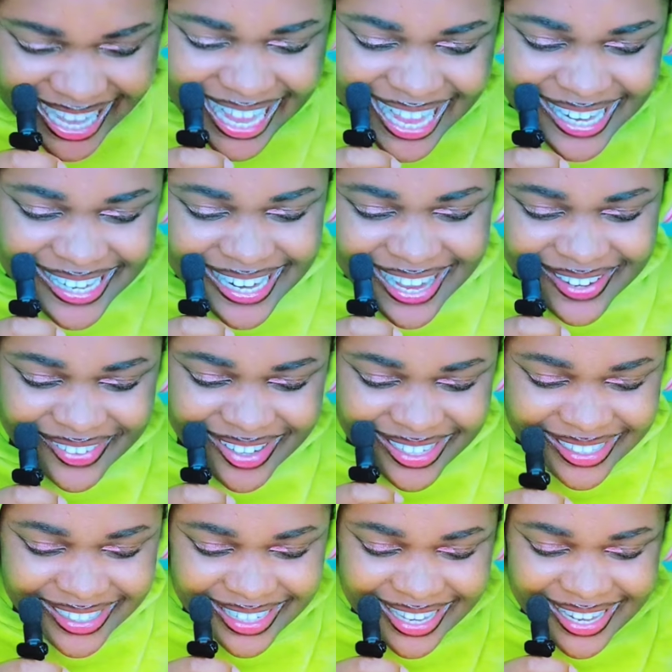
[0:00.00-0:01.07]
And how did
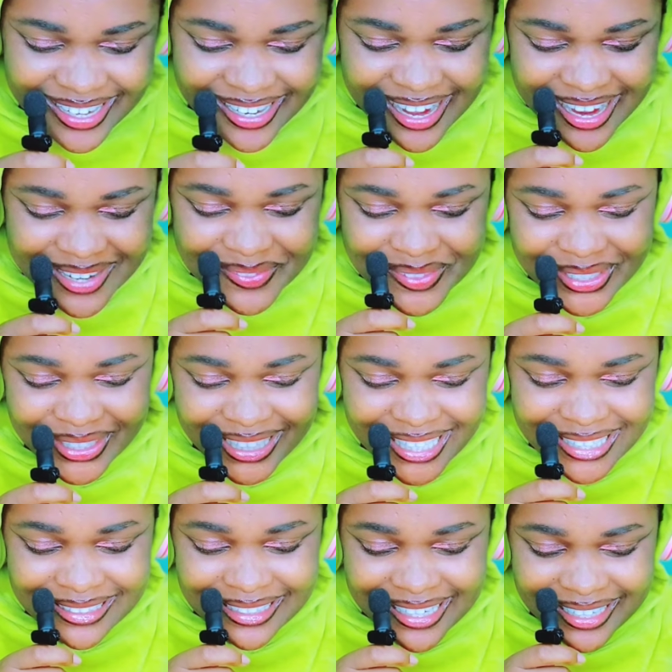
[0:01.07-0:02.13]
Cain come to
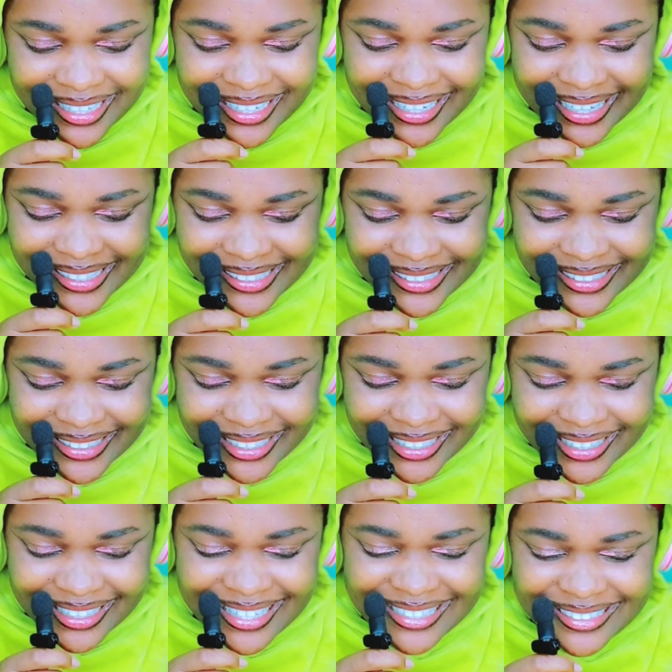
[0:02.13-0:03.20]
this? Like, Cain,
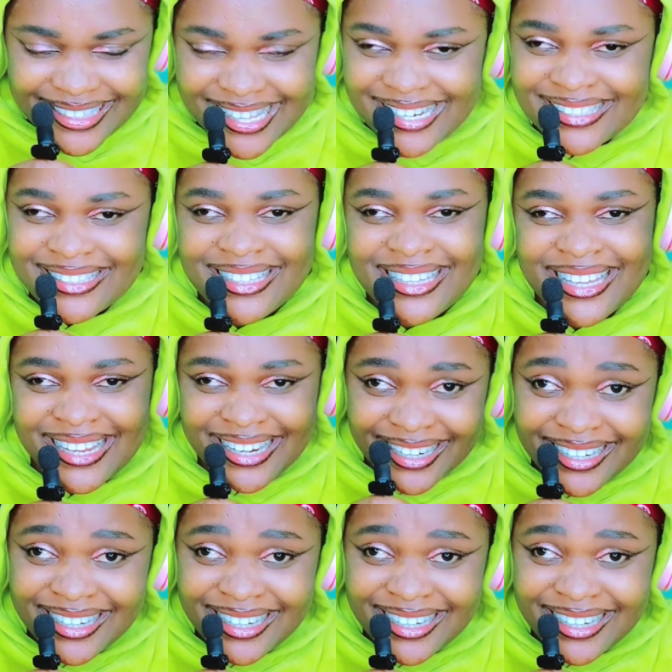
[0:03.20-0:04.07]
that is Cain.